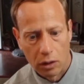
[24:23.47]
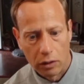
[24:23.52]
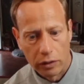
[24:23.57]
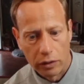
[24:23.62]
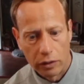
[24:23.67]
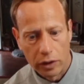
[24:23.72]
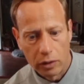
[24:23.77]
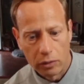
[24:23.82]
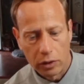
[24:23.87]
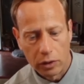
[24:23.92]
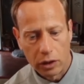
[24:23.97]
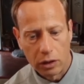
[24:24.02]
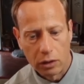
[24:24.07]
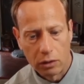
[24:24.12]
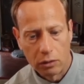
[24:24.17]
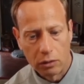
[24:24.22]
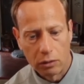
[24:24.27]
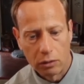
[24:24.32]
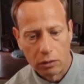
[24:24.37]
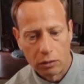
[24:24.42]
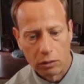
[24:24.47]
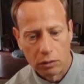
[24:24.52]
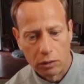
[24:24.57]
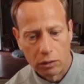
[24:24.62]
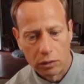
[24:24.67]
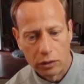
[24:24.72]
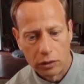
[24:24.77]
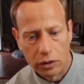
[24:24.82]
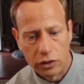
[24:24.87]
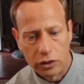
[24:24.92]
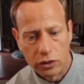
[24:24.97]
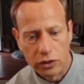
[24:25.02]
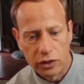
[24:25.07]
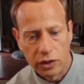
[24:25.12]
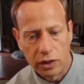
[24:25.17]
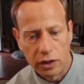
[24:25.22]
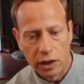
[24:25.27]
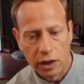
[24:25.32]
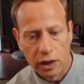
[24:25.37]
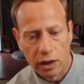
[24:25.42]
There we go. Did you
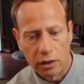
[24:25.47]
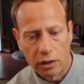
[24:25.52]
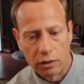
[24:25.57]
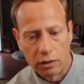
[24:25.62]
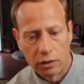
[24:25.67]
see that?